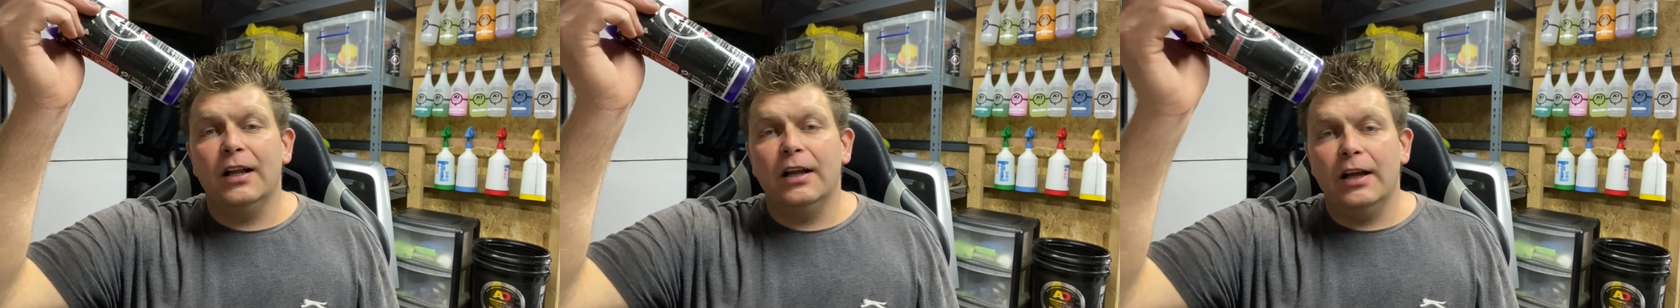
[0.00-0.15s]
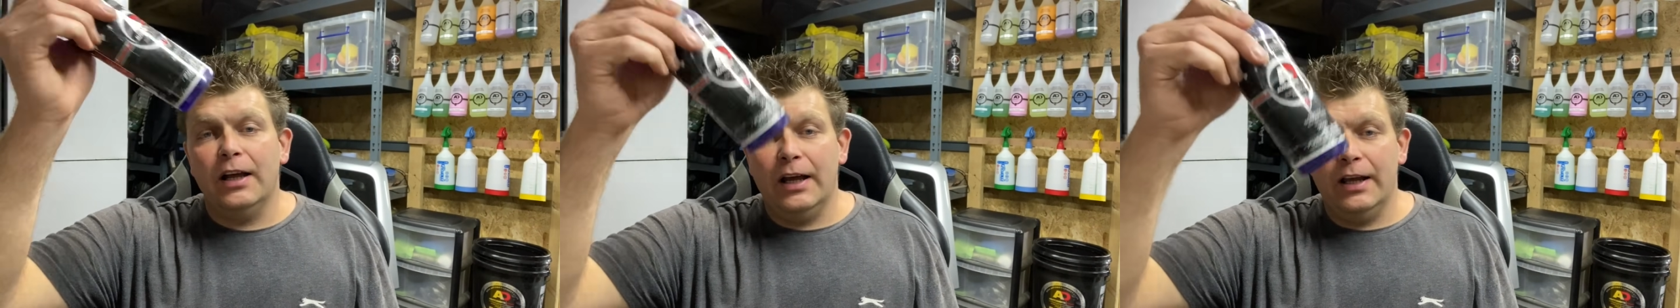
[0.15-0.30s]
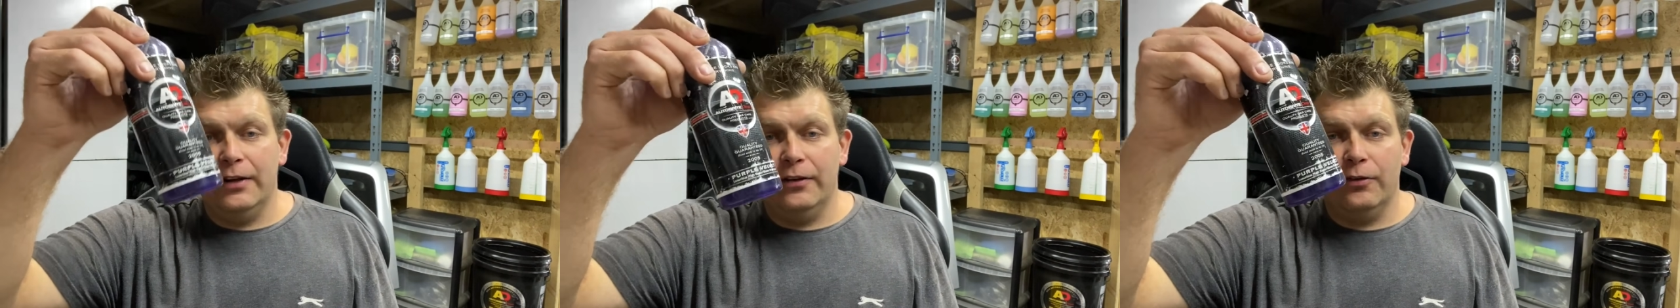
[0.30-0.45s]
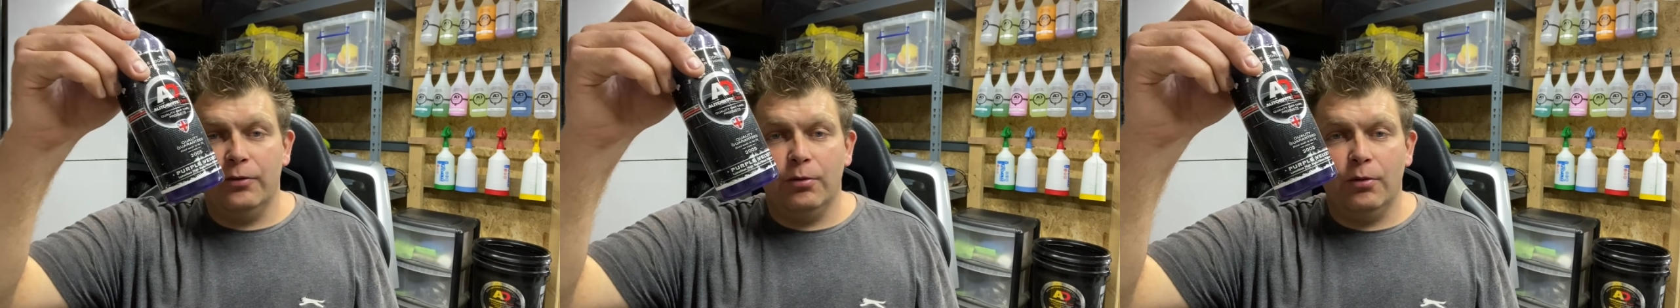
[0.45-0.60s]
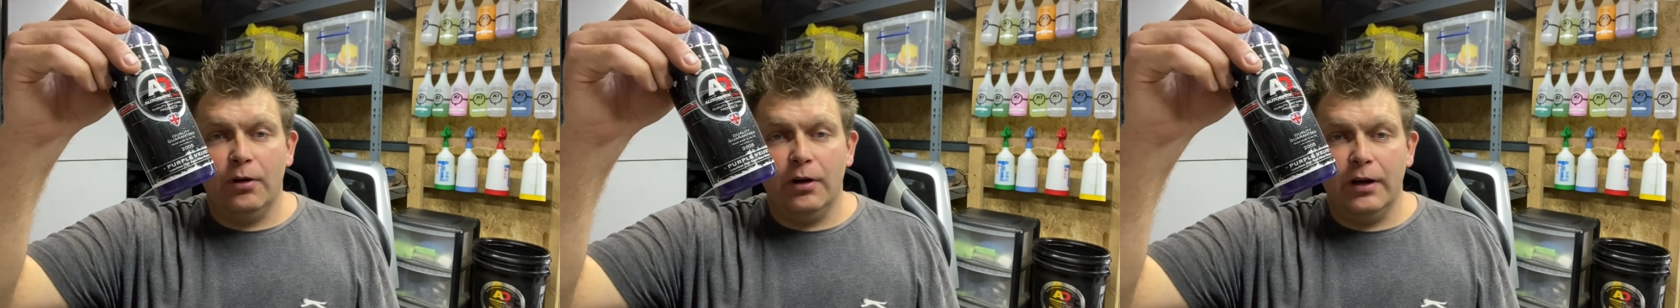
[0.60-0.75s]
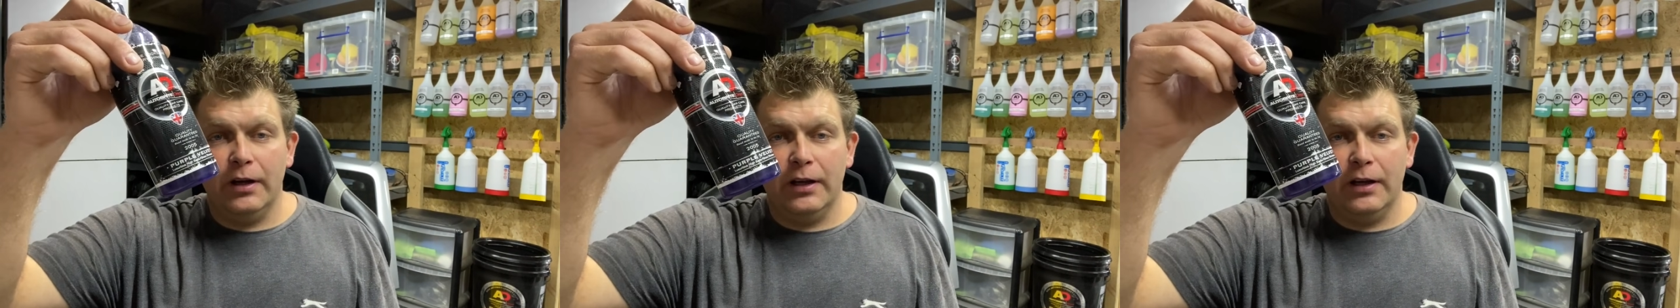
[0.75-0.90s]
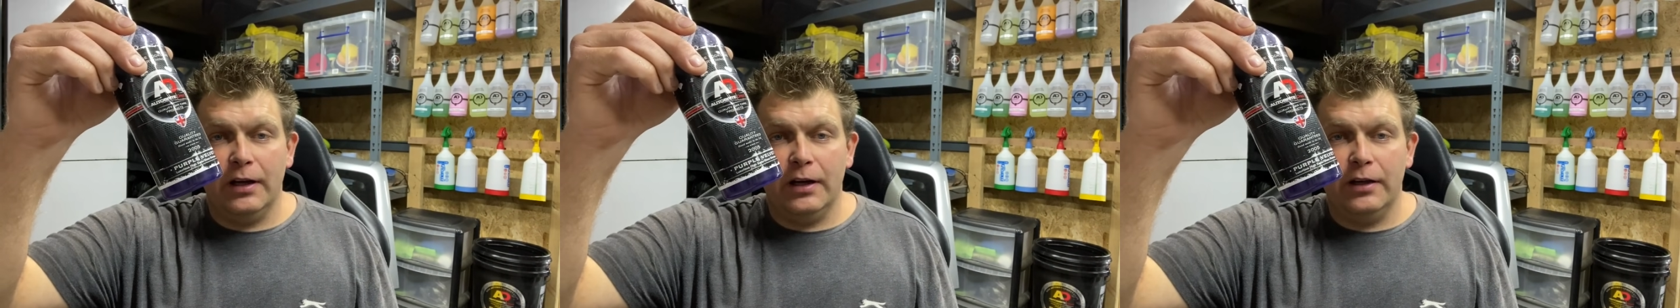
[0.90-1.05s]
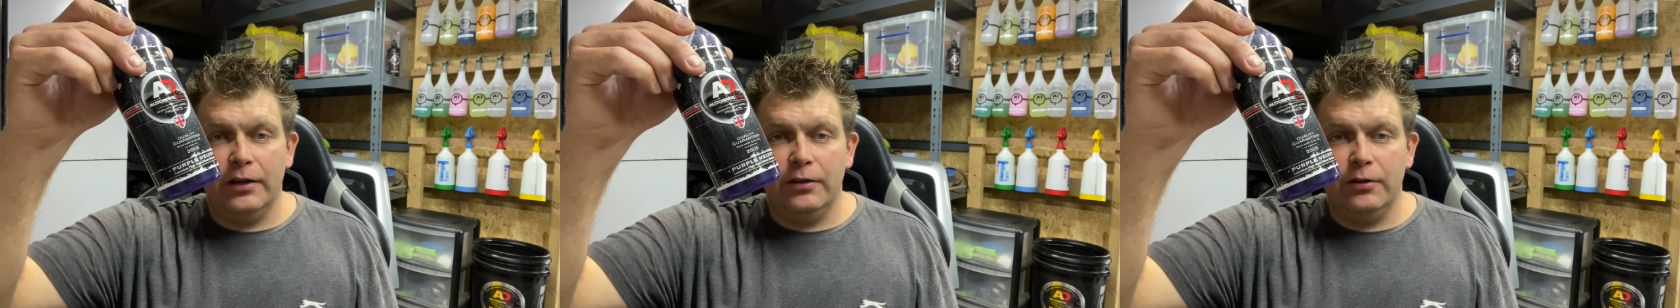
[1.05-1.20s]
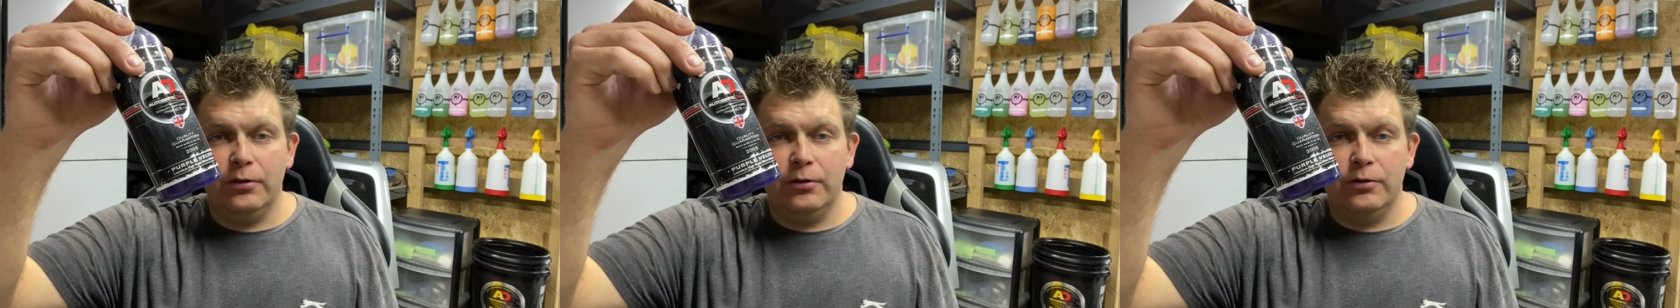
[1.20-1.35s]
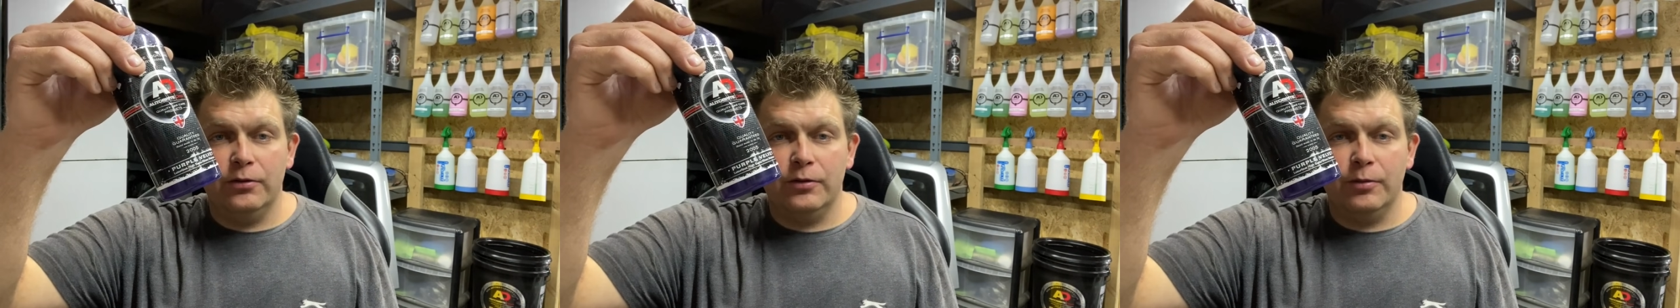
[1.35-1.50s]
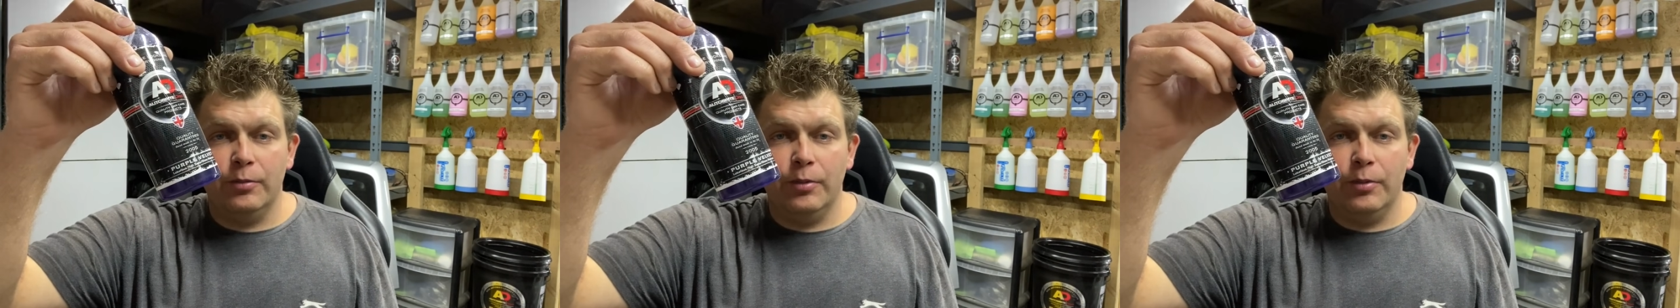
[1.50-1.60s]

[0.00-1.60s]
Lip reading: hence why I use